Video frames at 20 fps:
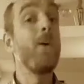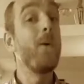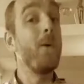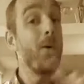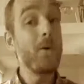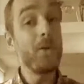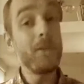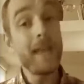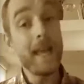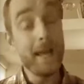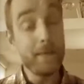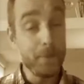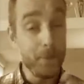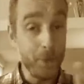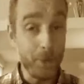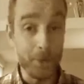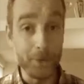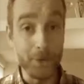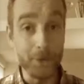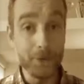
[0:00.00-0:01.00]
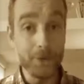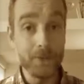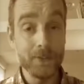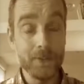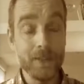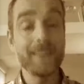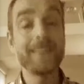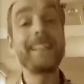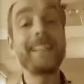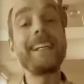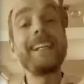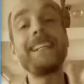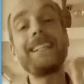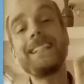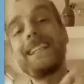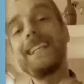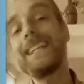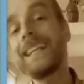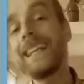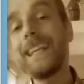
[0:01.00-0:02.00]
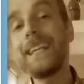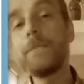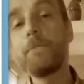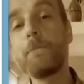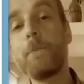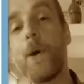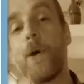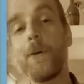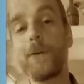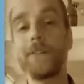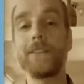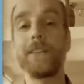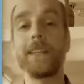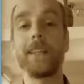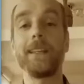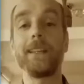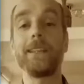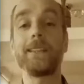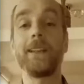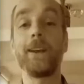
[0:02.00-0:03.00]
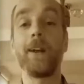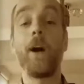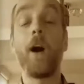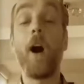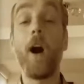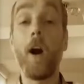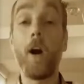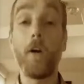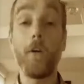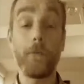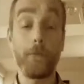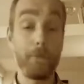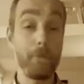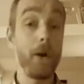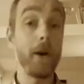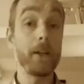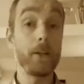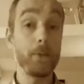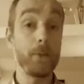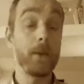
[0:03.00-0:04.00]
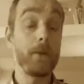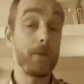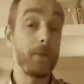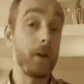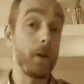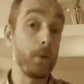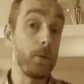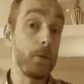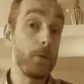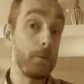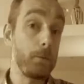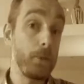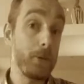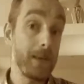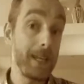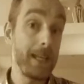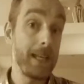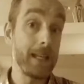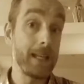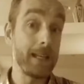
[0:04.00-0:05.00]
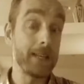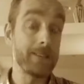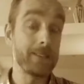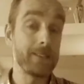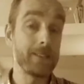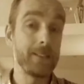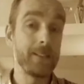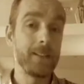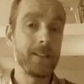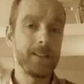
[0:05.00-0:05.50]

All their products that are ticking boxes off my Twitter followers' bucket list.